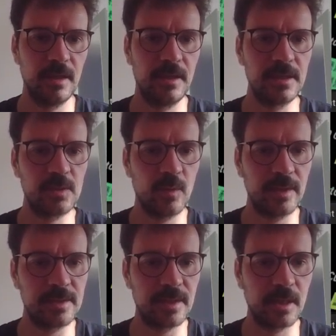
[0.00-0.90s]
this one
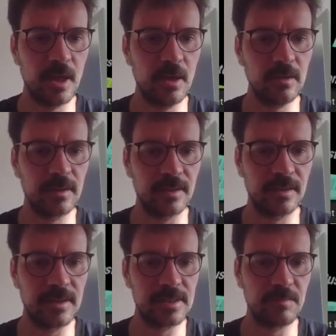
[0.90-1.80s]
is a clock that
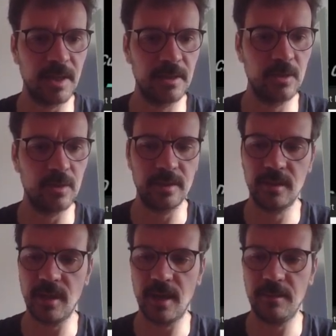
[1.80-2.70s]
display current
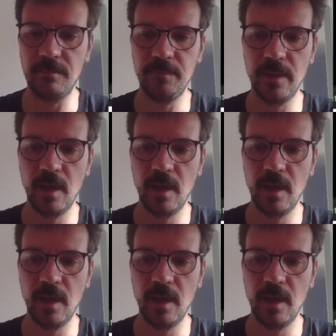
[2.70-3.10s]
time.